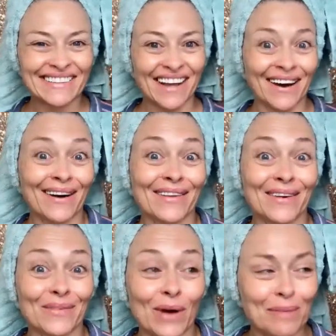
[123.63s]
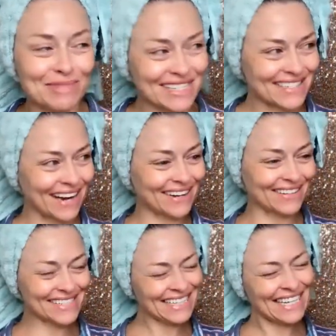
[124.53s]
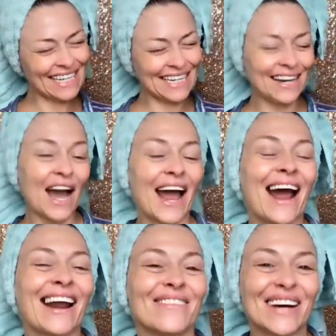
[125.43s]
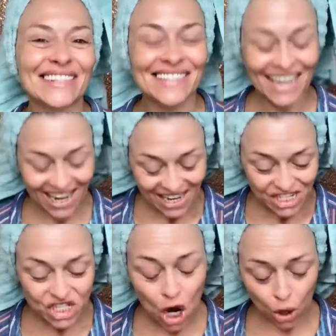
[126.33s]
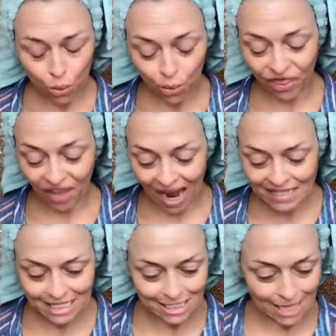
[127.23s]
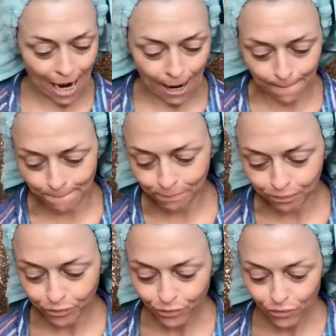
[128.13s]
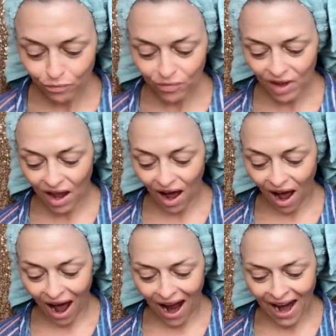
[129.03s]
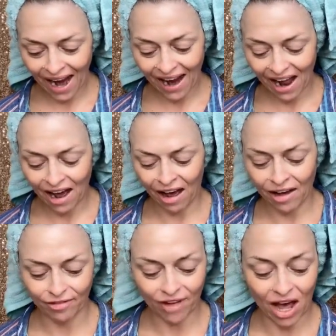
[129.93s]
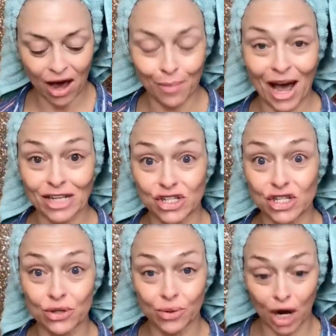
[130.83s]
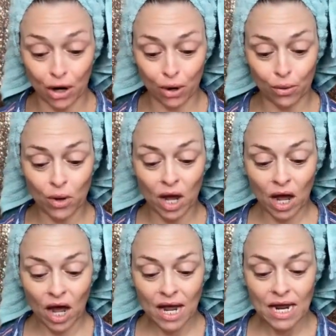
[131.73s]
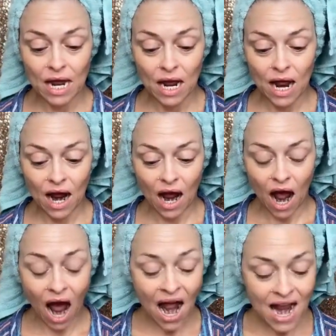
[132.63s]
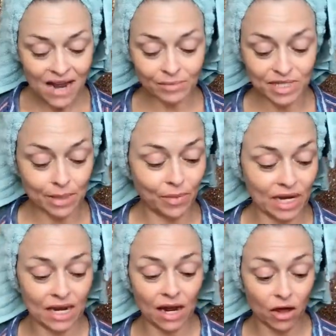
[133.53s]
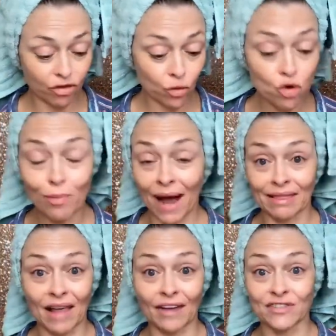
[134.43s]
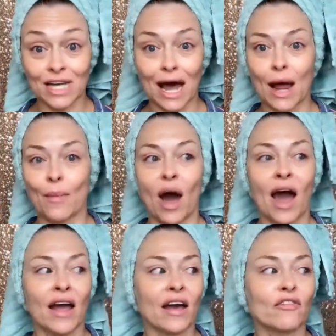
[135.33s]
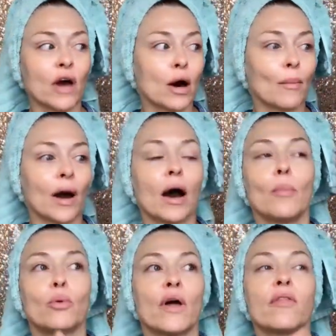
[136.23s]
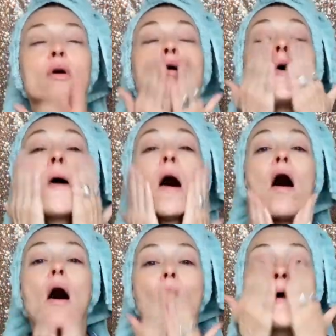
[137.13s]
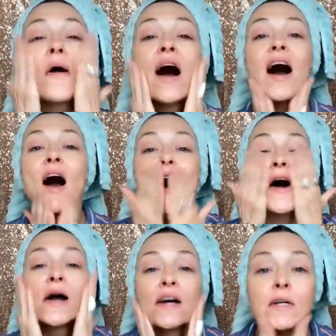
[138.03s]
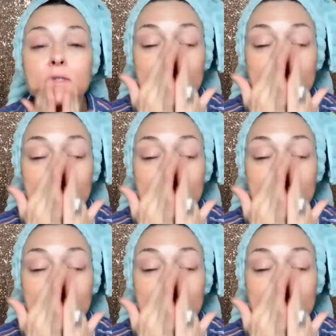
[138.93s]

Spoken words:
Oh, they're web designers. Anyways, so with that said, I have, as you know, I am somebody, through my lifetime, I have come up with all kinds